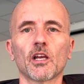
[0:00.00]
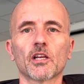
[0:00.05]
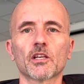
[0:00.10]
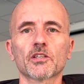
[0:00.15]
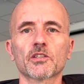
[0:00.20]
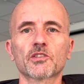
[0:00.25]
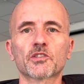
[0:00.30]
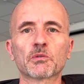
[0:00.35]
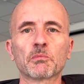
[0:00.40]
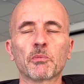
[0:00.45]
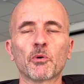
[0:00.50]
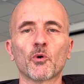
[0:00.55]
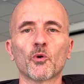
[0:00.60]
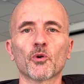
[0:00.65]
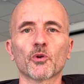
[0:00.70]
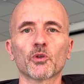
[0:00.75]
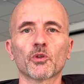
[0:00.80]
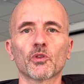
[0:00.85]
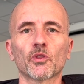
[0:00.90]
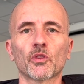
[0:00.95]
support
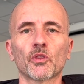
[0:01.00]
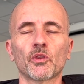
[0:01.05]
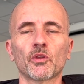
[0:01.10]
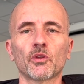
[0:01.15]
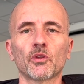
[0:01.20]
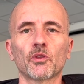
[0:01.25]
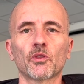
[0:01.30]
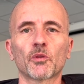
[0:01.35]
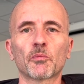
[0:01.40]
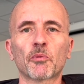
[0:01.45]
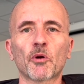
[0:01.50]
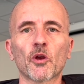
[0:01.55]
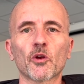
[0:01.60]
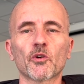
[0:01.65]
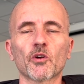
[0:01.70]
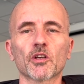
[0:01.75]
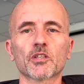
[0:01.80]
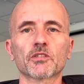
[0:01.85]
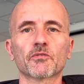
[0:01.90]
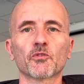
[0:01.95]
the
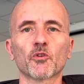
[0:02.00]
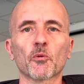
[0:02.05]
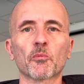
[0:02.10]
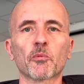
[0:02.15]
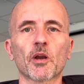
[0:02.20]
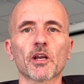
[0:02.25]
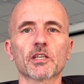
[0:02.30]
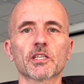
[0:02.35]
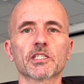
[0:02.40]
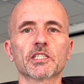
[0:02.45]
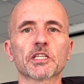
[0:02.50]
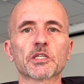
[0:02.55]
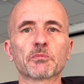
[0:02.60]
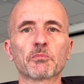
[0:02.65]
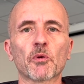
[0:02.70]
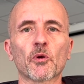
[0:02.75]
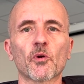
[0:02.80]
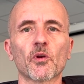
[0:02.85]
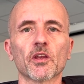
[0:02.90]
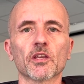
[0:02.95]
progress of your practice
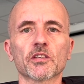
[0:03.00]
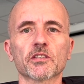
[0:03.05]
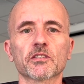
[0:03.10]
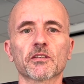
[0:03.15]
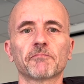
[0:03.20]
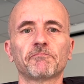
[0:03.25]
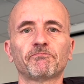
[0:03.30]
experience.